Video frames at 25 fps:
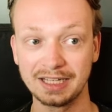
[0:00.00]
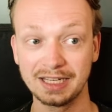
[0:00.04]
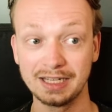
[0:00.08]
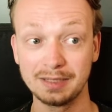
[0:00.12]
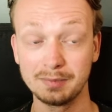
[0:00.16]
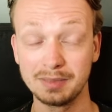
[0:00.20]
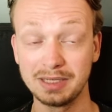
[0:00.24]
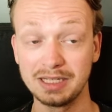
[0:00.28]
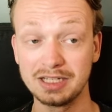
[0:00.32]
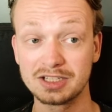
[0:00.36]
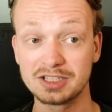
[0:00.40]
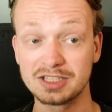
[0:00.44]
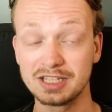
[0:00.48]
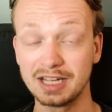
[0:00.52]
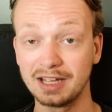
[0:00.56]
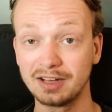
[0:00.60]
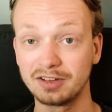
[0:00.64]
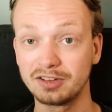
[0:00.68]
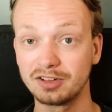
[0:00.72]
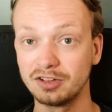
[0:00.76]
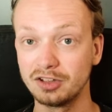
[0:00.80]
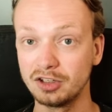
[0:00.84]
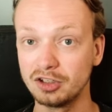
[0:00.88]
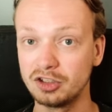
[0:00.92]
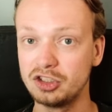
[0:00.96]
means
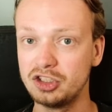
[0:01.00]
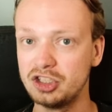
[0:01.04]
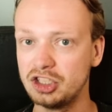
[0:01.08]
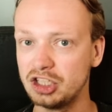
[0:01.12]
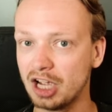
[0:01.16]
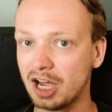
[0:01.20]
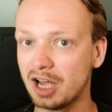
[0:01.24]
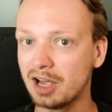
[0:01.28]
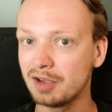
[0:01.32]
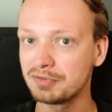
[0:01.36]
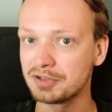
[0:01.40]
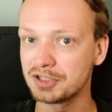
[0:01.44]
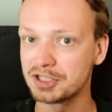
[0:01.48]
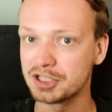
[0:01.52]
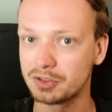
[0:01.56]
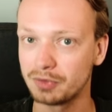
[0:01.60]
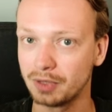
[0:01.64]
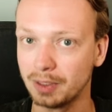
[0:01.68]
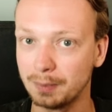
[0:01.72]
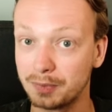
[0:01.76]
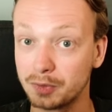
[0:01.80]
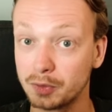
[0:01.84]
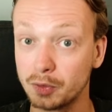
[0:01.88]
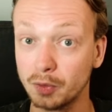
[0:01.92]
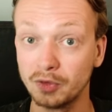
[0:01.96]
that the
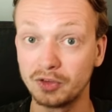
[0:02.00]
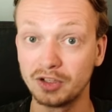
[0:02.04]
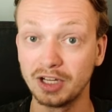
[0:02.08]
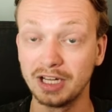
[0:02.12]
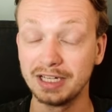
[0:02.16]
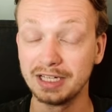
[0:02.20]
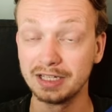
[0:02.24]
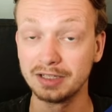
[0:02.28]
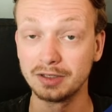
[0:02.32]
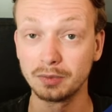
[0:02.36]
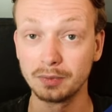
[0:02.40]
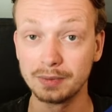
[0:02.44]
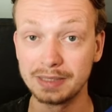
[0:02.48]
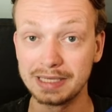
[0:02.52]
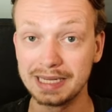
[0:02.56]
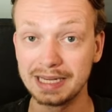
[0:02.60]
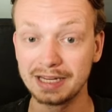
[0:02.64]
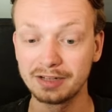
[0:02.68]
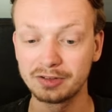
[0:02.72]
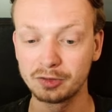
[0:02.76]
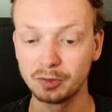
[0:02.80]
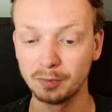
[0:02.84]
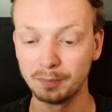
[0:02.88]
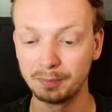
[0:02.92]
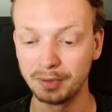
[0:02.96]
JavaScript containing the
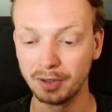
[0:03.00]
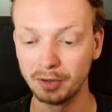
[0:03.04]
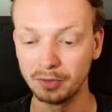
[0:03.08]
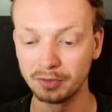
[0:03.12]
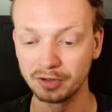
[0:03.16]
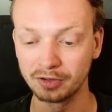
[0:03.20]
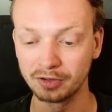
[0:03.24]
React component